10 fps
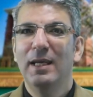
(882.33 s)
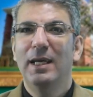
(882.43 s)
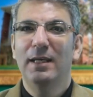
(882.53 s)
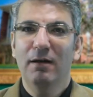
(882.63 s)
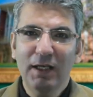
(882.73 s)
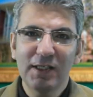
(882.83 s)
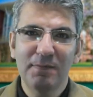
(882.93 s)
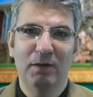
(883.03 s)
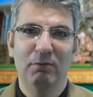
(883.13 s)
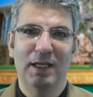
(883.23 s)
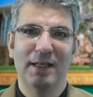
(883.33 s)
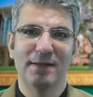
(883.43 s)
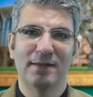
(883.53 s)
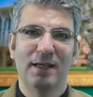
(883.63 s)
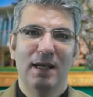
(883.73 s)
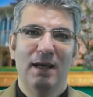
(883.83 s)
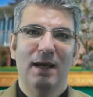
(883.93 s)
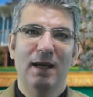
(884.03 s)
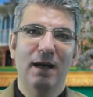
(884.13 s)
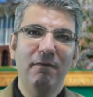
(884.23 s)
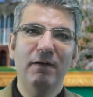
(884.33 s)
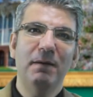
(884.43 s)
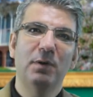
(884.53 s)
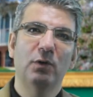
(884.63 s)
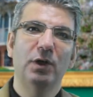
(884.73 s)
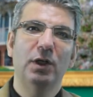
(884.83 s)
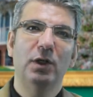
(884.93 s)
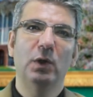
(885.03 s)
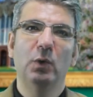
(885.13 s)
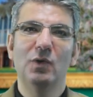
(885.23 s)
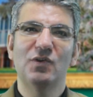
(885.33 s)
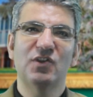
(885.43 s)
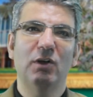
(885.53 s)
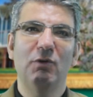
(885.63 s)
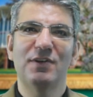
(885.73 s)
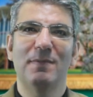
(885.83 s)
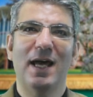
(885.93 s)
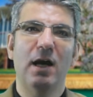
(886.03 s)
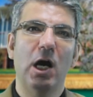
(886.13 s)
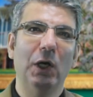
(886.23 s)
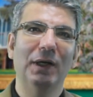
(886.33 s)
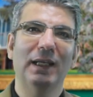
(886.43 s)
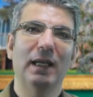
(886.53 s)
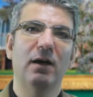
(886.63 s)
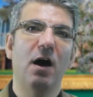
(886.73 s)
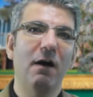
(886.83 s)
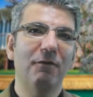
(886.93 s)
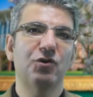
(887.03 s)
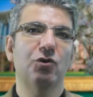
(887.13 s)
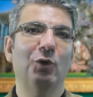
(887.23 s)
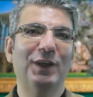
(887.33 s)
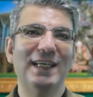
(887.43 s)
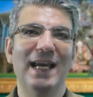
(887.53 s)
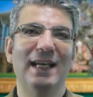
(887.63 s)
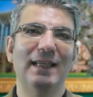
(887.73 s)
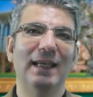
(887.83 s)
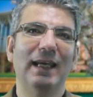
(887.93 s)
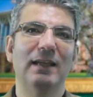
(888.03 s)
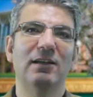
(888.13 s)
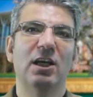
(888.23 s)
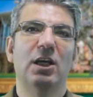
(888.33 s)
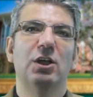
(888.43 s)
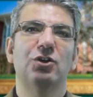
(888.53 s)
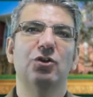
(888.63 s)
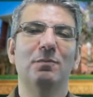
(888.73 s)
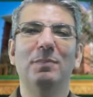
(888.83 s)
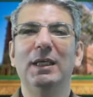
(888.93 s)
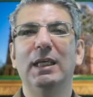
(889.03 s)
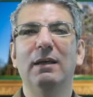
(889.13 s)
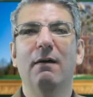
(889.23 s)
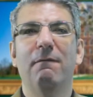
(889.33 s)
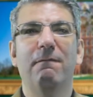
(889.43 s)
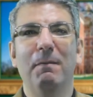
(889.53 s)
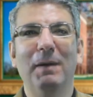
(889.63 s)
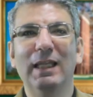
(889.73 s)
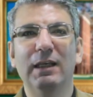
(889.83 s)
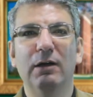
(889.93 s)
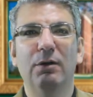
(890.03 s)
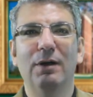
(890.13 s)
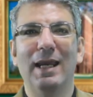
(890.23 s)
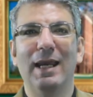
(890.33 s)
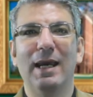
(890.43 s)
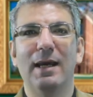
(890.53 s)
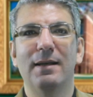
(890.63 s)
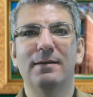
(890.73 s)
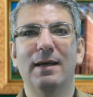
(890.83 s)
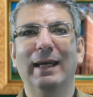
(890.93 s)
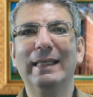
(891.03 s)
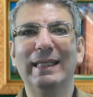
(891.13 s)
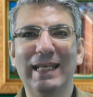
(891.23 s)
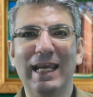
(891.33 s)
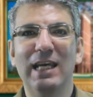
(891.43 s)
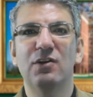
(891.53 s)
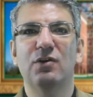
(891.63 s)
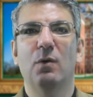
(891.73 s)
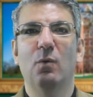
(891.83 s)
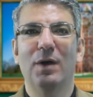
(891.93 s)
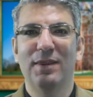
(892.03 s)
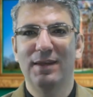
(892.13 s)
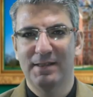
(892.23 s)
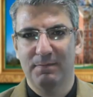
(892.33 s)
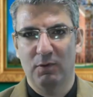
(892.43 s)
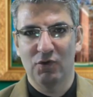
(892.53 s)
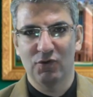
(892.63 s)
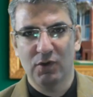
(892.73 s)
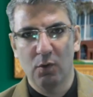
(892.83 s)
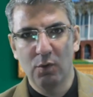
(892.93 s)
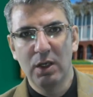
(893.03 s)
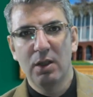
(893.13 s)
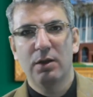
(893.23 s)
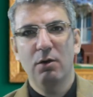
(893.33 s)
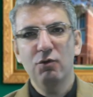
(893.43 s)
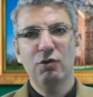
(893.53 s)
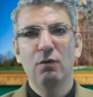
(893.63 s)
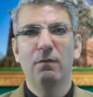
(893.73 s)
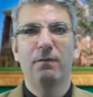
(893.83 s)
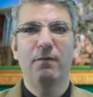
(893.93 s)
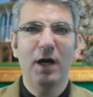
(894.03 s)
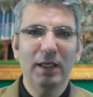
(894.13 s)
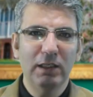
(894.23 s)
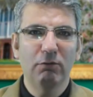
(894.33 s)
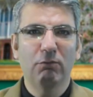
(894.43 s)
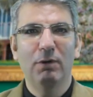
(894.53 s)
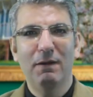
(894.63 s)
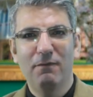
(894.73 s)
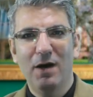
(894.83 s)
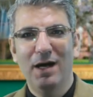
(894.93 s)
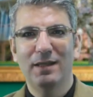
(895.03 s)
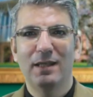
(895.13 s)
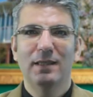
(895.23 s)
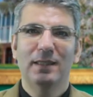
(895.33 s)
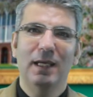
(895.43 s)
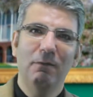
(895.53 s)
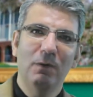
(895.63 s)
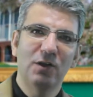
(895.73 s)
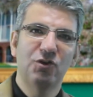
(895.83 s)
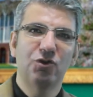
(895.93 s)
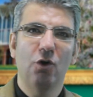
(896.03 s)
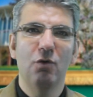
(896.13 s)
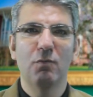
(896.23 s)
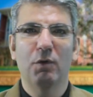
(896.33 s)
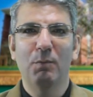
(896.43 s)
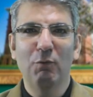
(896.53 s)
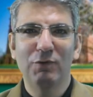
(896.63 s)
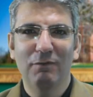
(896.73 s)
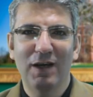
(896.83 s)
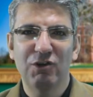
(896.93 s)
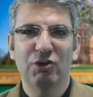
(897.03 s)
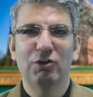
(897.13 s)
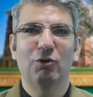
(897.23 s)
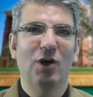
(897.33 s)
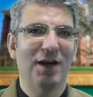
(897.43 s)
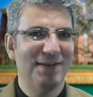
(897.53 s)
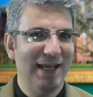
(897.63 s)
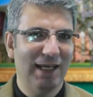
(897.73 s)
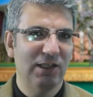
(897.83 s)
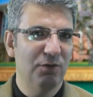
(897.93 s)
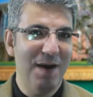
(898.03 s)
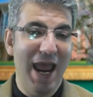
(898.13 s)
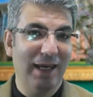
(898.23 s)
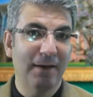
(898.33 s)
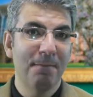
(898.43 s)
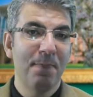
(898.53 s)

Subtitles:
In our experience, every employer who is serious about hiring an offshore candidate should be familiar and engaged with this process. So those who find you qualified, they will show more motivation to contact you back.